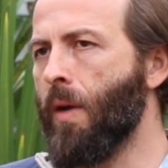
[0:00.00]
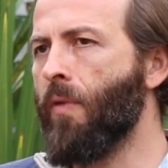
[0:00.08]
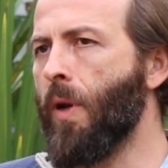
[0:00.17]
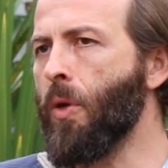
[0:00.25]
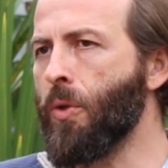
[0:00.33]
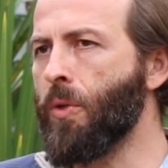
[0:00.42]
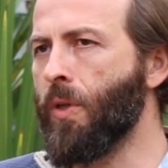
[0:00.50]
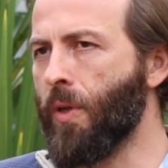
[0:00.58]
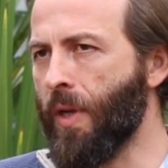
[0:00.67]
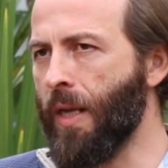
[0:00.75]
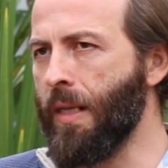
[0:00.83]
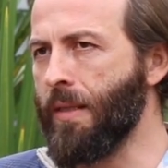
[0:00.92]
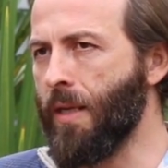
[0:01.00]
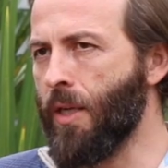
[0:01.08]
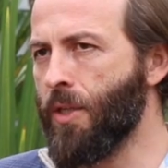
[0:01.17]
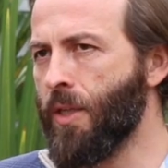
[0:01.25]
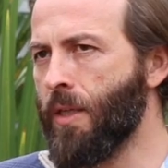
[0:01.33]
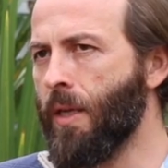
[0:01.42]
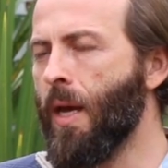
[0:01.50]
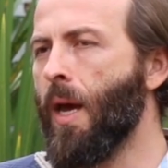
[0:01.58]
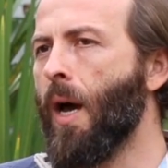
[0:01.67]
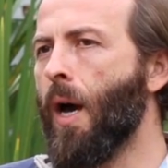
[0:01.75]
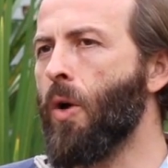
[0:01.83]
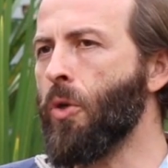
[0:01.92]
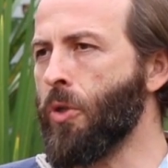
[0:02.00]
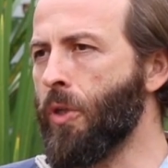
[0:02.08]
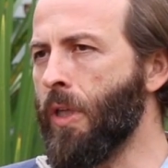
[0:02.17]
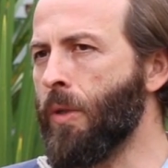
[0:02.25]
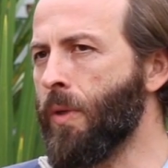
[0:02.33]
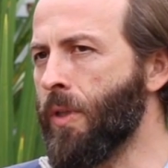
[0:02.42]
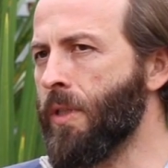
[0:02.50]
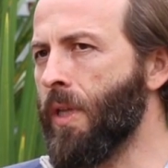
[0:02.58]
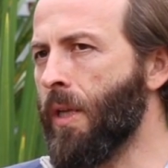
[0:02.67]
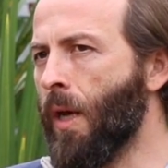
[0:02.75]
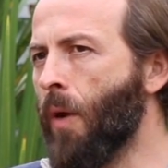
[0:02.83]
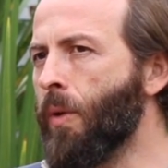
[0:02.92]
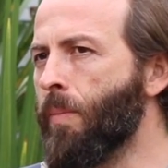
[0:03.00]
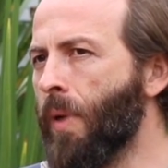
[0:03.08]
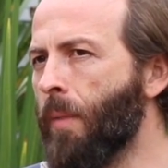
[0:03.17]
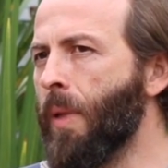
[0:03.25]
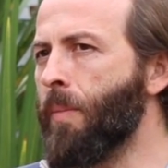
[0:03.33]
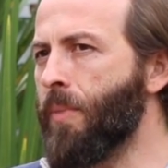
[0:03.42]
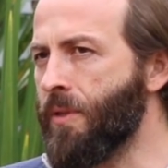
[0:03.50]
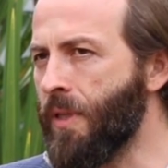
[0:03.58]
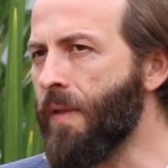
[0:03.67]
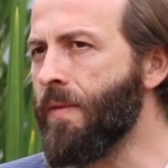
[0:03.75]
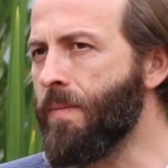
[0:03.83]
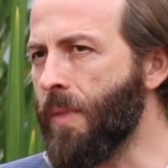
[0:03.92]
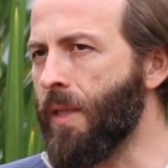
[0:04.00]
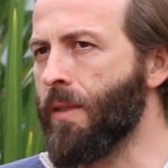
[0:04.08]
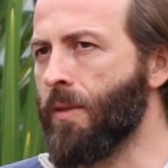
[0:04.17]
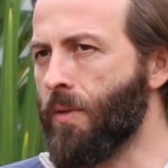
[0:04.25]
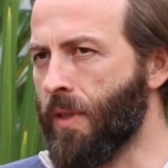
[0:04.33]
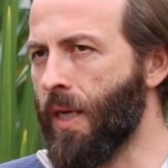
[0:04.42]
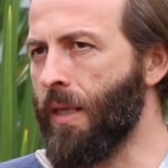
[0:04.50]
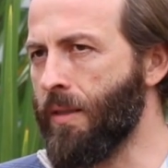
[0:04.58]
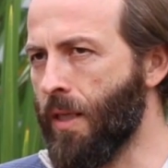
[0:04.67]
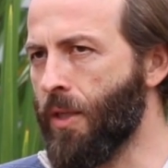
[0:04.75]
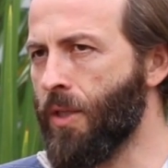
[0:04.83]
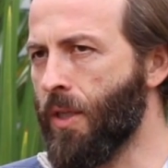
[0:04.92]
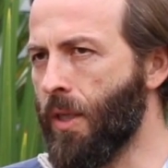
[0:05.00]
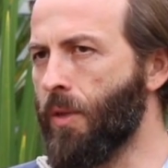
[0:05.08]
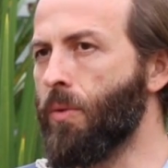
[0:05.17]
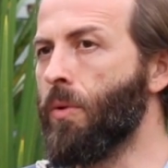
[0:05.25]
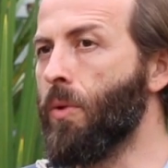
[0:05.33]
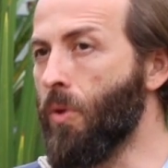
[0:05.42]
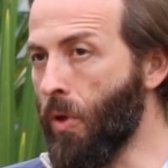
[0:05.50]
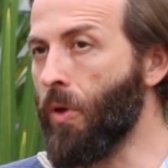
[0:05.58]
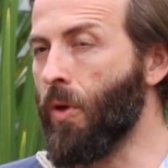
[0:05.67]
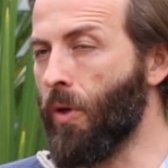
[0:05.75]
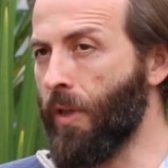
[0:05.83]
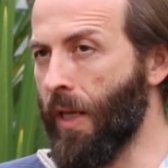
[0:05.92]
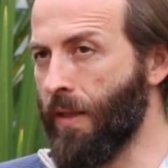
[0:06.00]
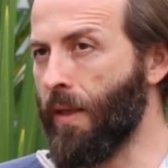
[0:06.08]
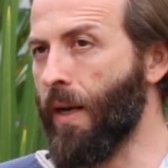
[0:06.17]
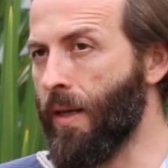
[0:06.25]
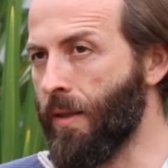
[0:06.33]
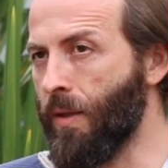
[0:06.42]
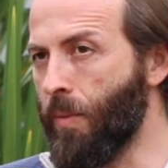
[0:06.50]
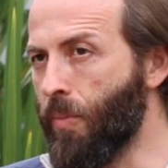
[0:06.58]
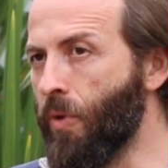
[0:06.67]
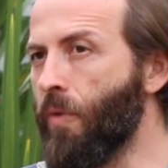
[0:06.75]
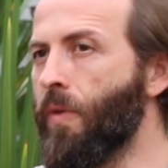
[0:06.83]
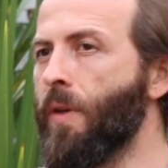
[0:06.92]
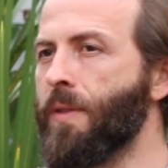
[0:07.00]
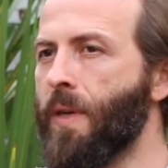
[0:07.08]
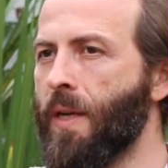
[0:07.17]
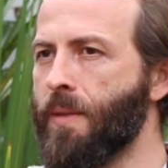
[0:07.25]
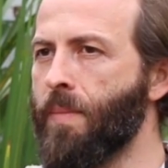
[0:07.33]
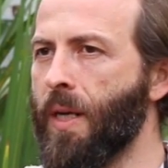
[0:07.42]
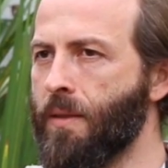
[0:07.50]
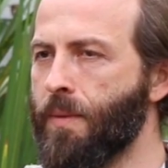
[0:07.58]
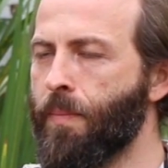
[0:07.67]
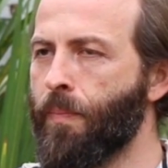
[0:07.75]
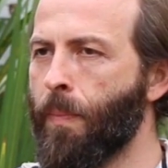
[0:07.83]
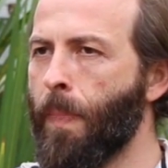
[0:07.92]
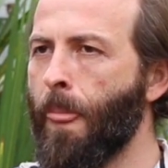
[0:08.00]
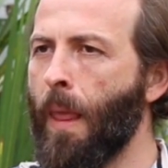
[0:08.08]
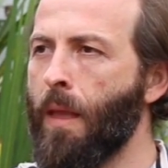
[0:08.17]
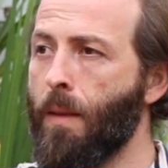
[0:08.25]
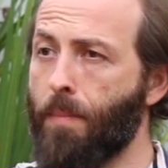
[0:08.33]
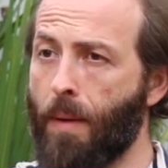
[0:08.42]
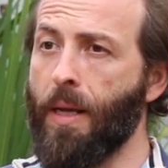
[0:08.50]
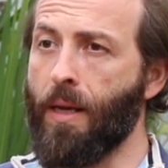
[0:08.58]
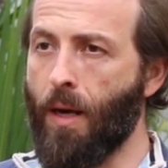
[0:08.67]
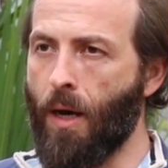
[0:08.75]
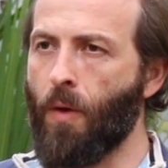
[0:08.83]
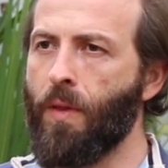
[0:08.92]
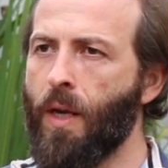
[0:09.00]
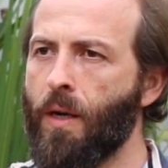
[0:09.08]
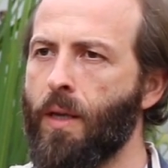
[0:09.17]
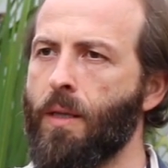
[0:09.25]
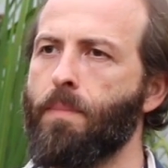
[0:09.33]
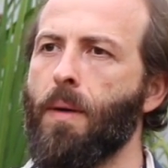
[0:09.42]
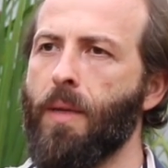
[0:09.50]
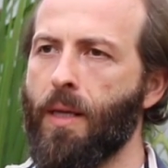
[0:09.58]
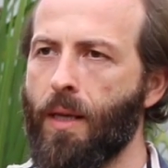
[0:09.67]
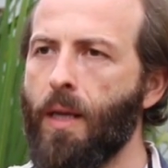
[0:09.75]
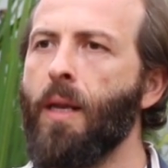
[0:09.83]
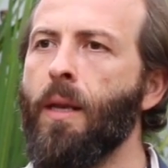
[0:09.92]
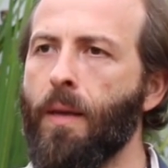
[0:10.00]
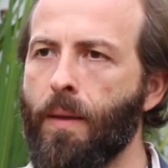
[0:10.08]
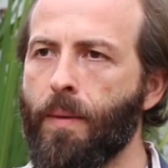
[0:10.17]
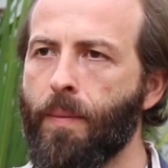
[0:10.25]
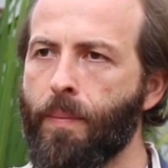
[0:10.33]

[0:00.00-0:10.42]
If I look to an organization, I also need to understand how the public perceives me as an organization and to look on that, improve those aspects. The public out there and the public in.